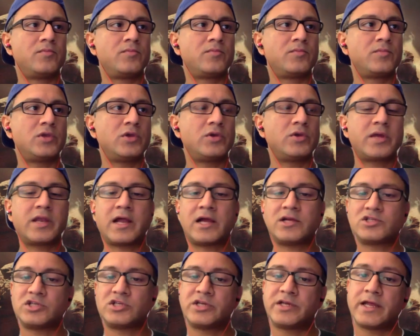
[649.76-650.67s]
you can
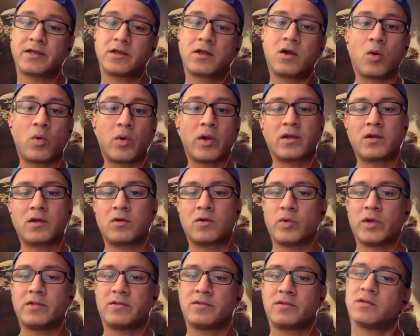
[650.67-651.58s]
actually get going
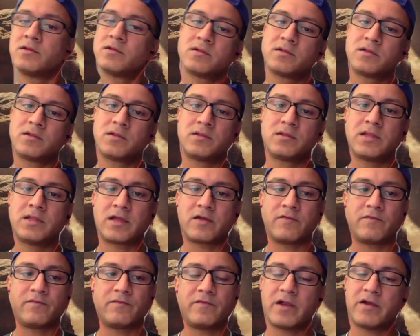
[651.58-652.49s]
with like
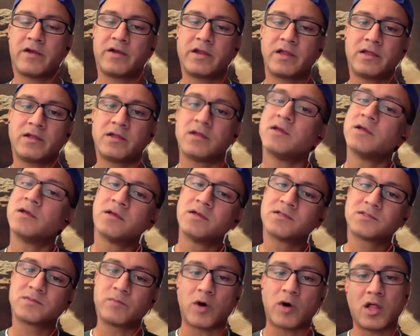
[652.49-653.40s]
a very
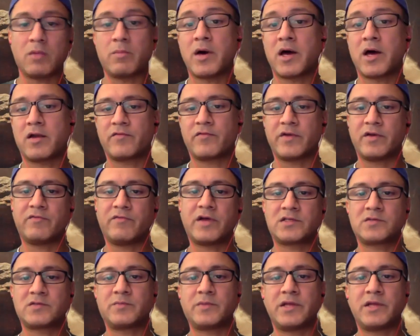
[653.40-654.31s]
small amount of
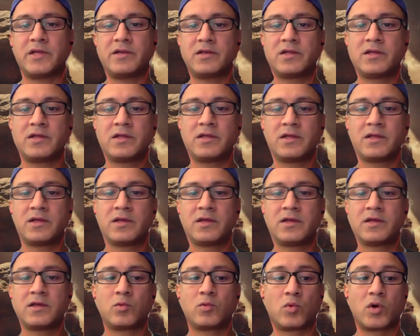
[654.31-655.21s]
investment,
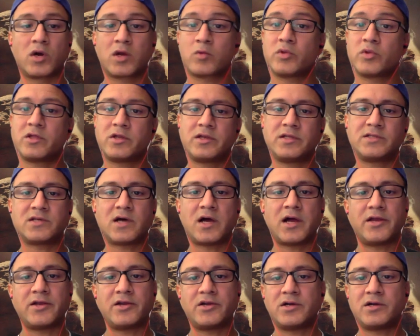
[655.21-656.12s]
work with a
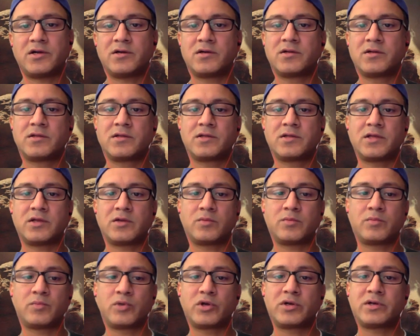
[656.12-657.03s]
designer, you
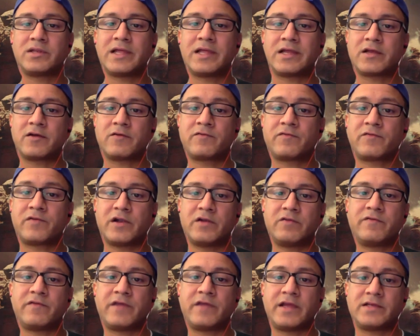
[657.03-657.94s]
know, put like a
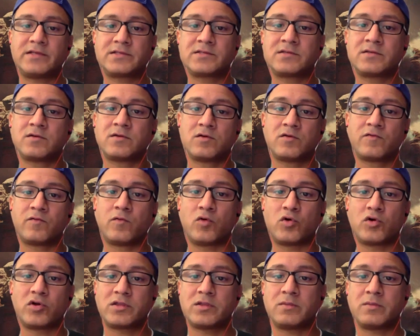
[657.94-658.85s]
front face
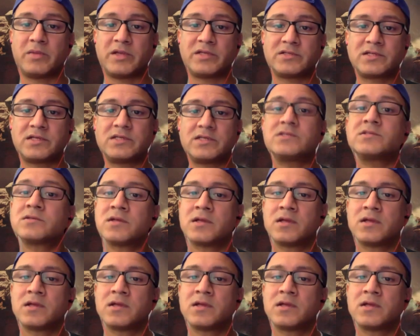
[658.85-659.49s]
for the business.